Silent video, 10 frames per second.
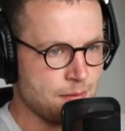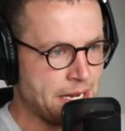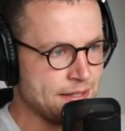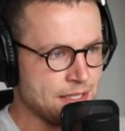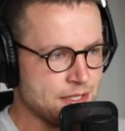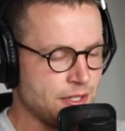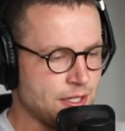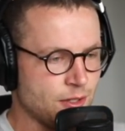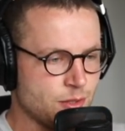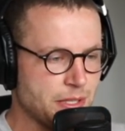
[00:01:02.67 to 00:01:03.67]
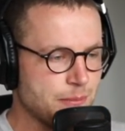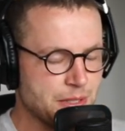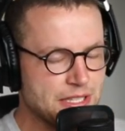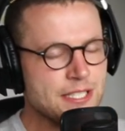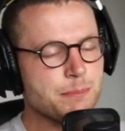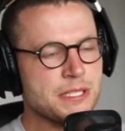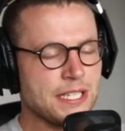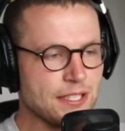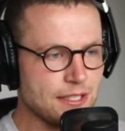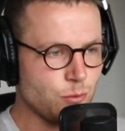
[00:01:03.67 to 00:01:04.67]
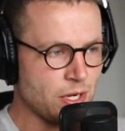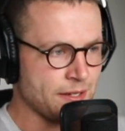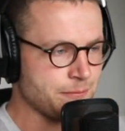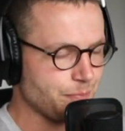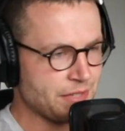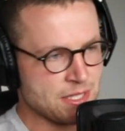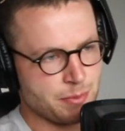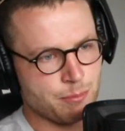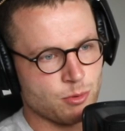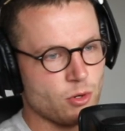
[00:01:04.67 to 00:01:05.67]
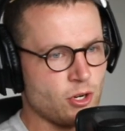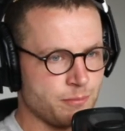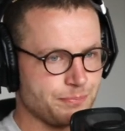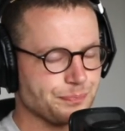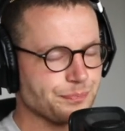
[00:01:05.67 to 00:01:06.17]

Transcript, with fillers: made these videos, but but this particular one has been brought on.